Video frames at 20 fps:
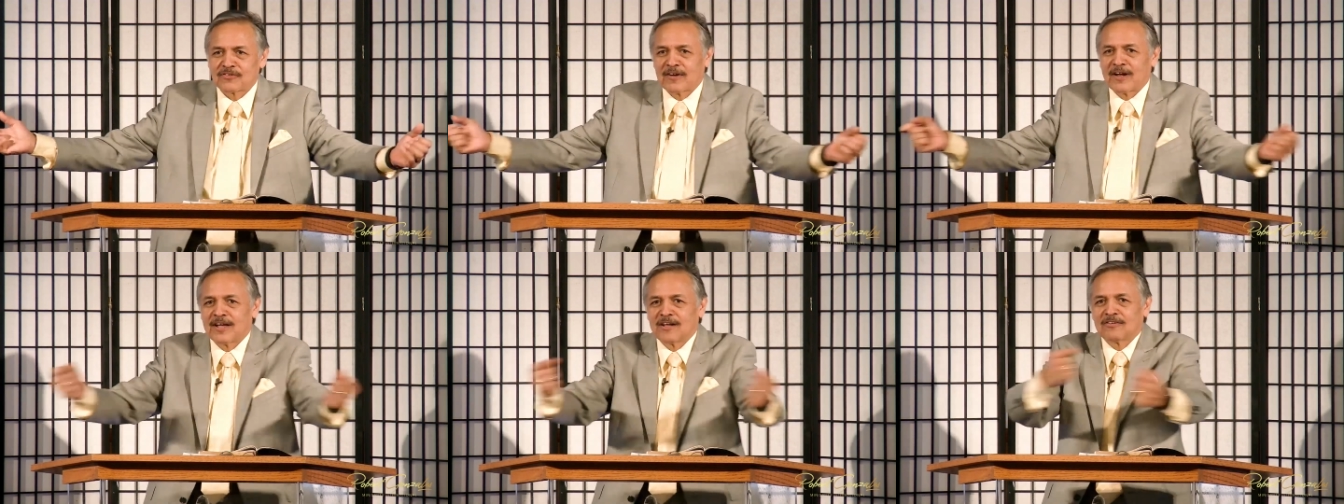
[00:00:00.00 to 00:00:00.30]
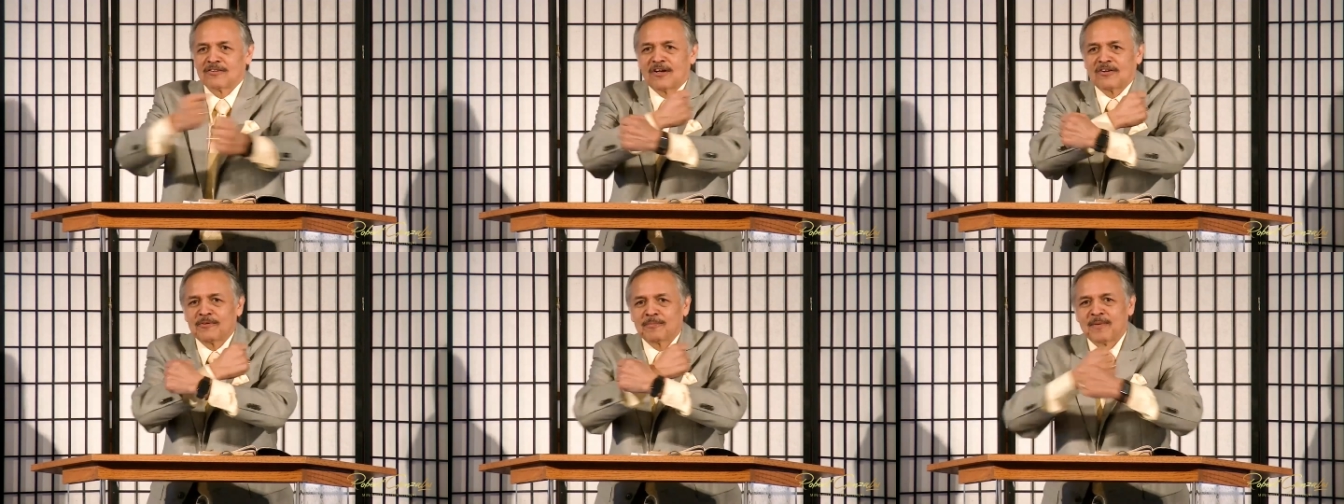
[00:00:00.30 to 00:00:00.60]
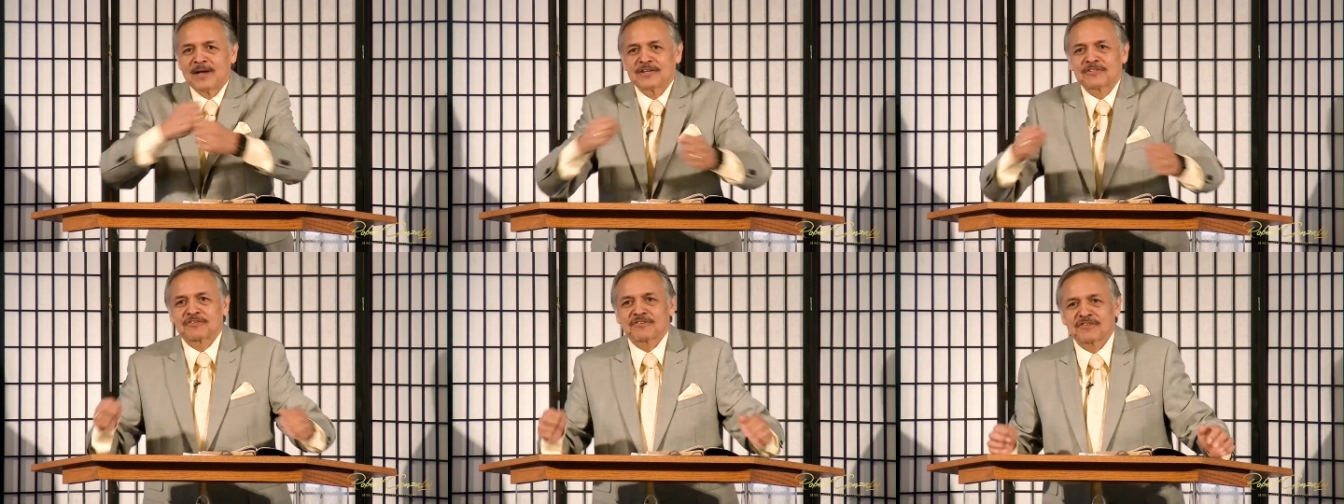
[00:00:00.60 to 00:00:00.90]
So I held on to
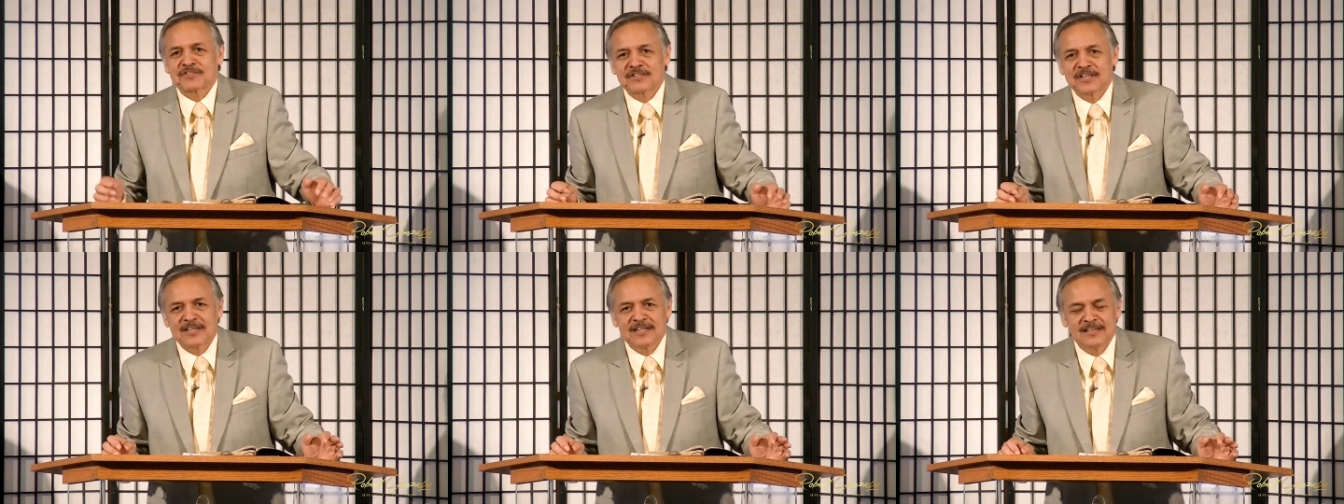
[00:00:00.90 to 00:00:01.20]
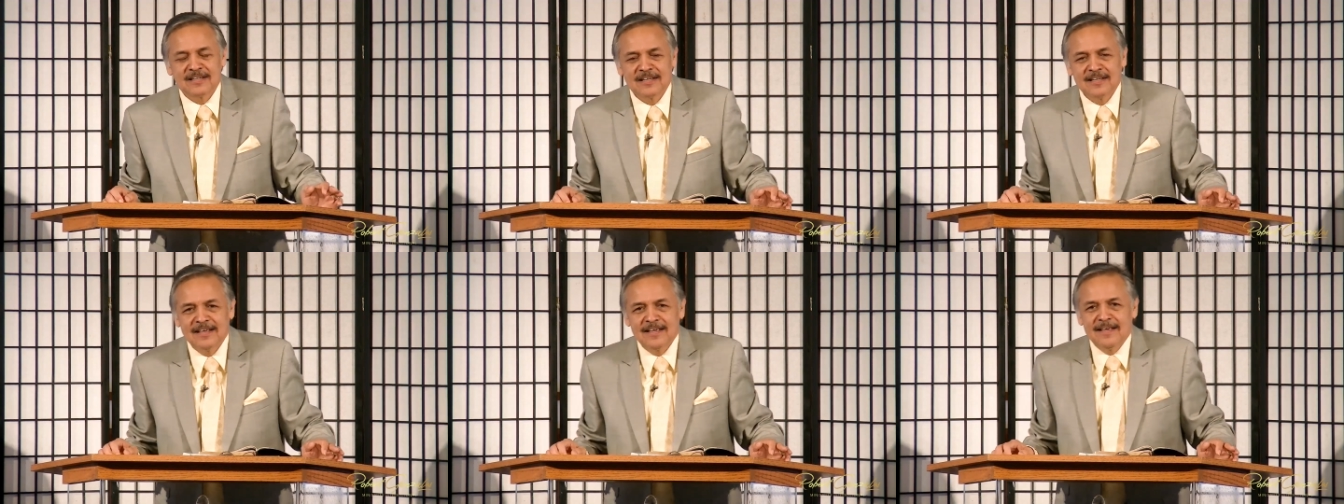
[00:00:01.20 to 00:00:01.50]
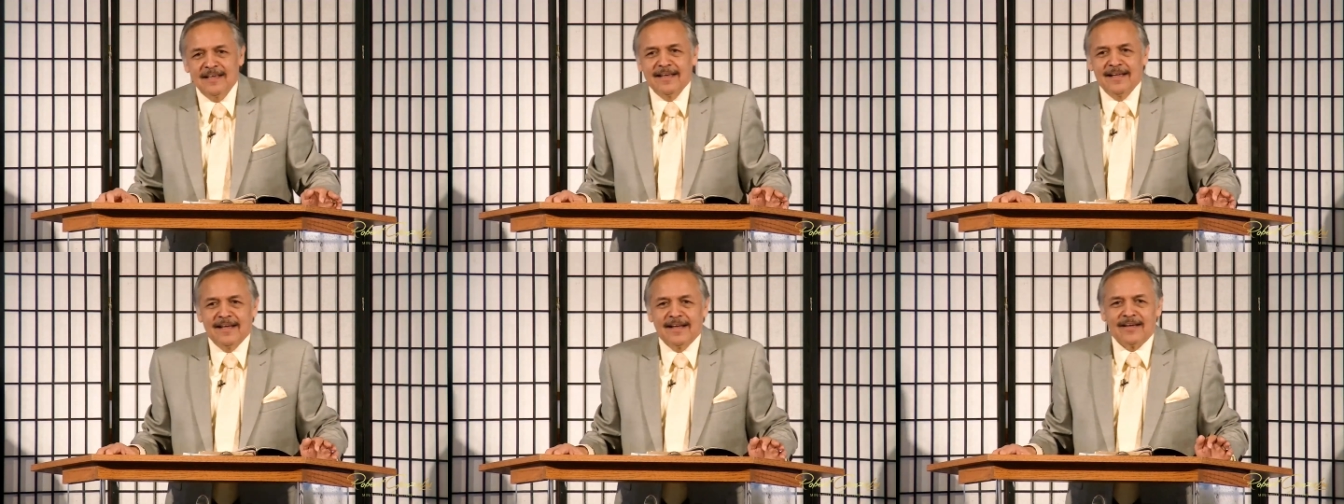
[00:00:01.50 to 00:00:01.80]
Pastor Christine,
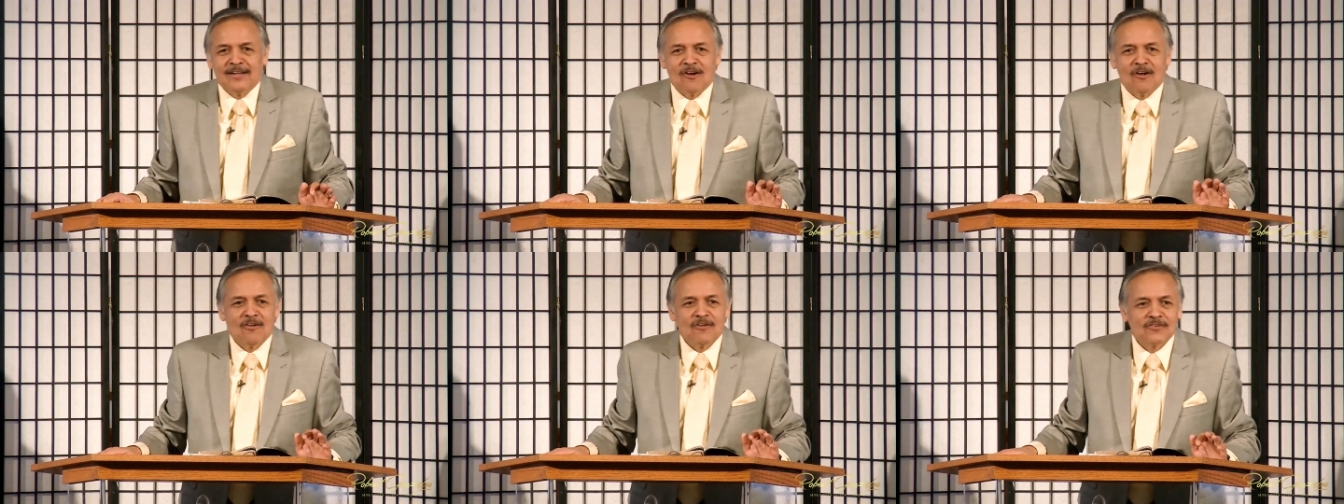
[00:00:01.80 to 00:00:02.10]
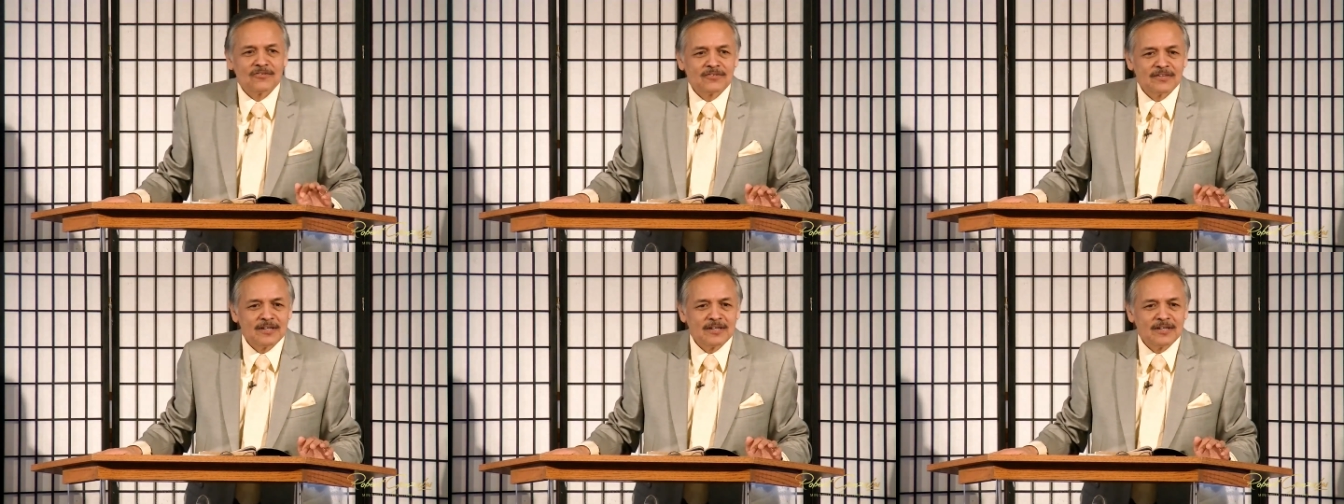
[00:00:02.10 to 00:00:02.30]
and